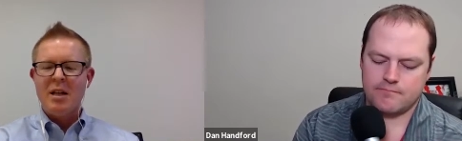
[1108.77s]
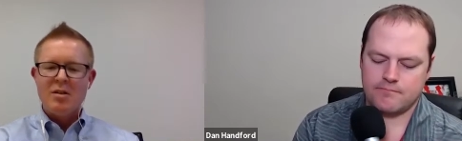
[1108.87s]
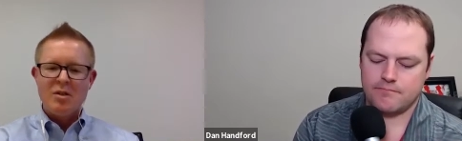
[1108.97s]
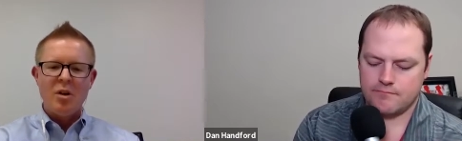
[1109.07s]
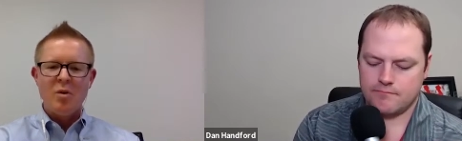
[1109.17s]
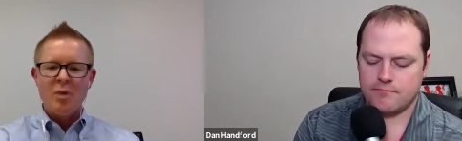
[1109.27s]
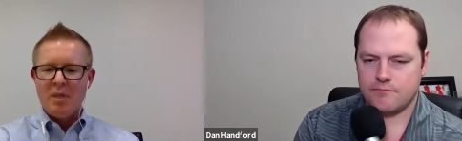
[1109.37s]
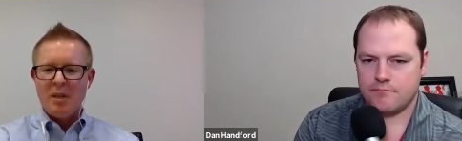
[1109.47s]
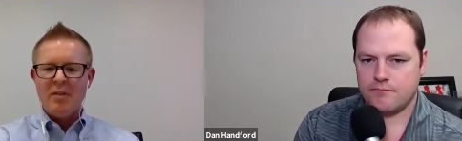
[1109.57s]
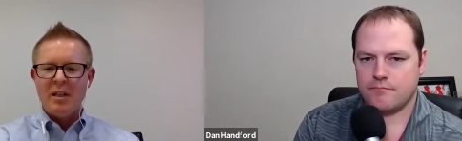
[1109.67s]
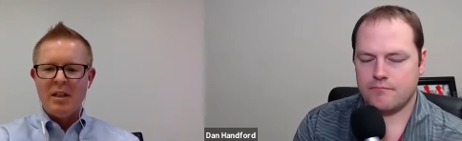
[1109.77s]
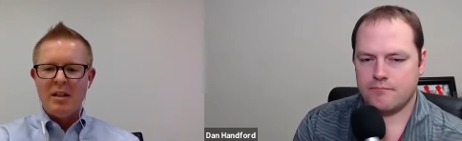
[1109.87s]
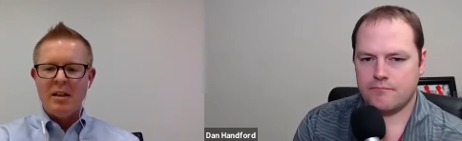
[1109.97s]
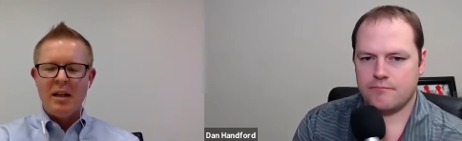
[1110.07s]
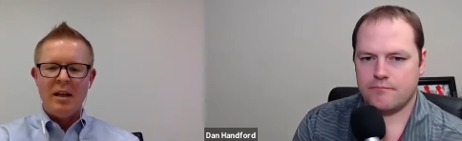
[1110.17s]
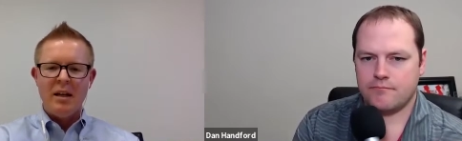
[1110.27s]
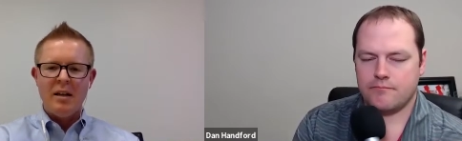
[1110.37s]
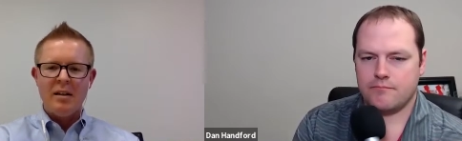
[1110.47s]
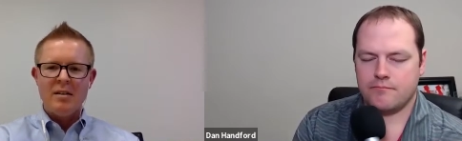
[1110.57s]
Speaker 1: So we pivoted and